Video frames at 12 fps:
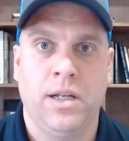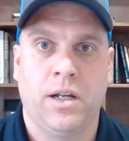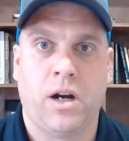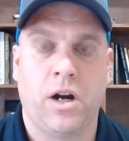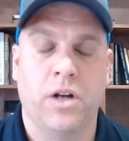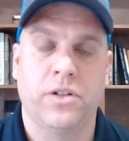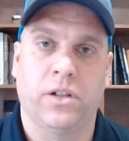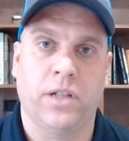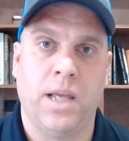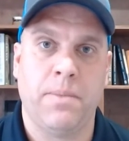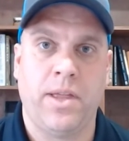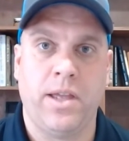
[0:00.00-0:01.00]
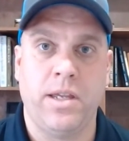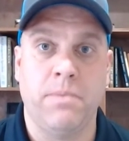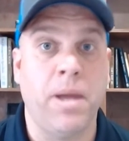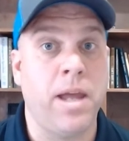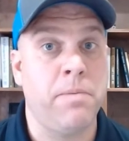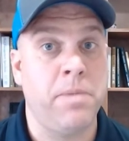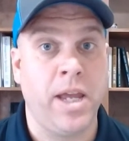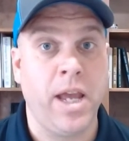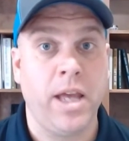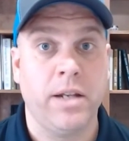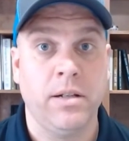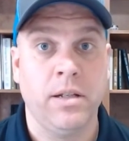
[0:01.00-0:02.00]
current dilemma that you may be
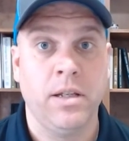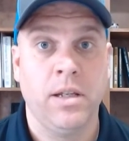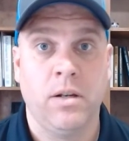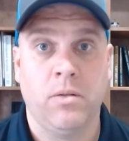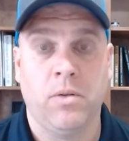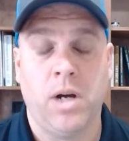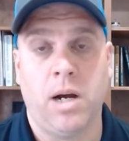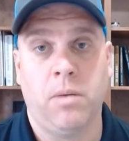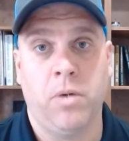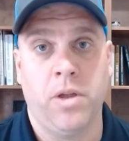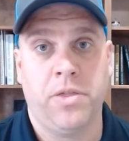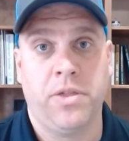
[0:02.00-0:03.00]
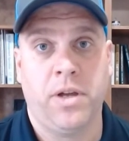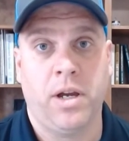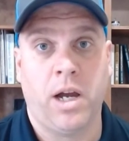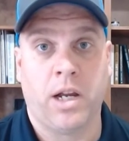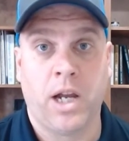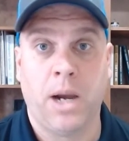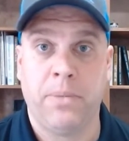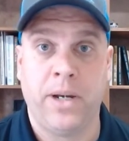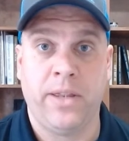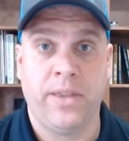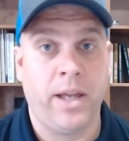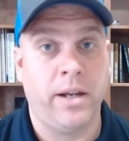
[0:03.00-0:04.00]
in. With a
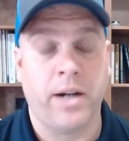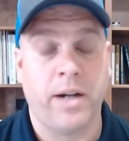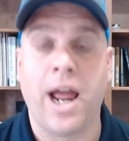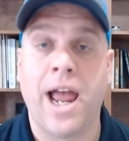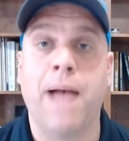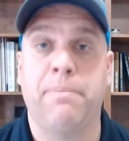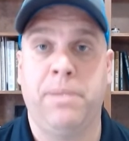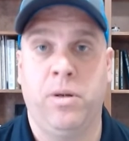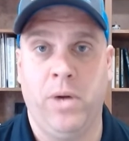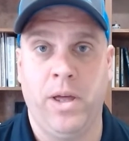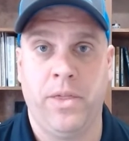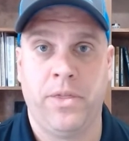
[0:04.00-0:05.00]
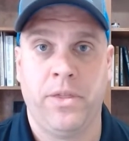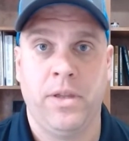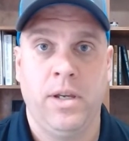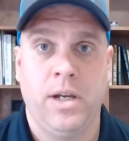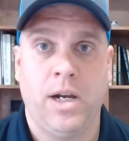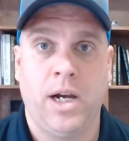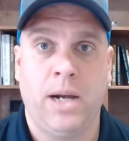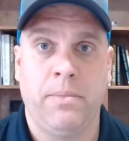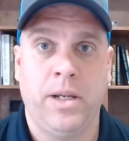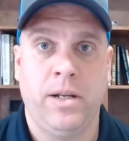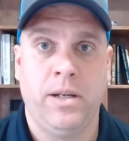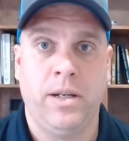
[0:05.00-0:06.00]
company that you're not happy with,
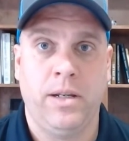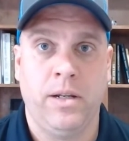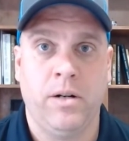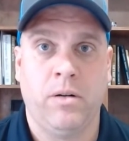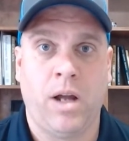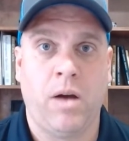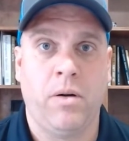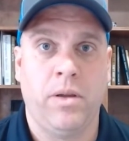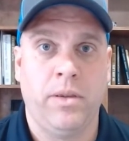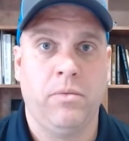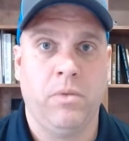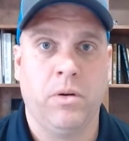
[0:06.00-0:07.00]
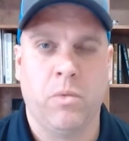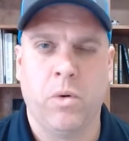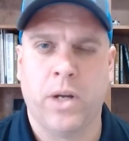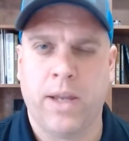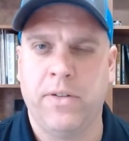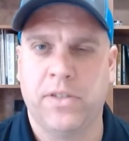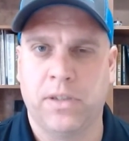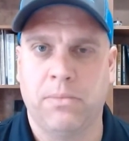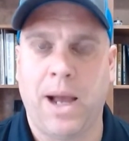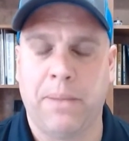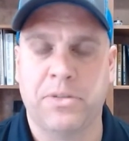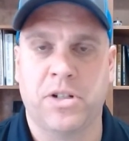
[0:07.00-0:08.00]
you don't know. We'll give you
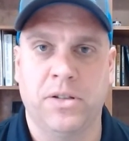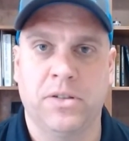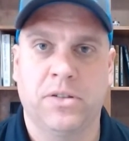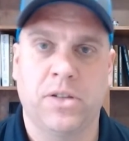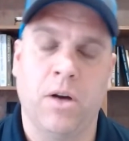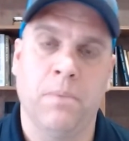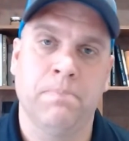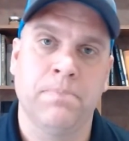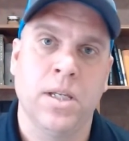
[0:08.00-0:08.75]
some options. So,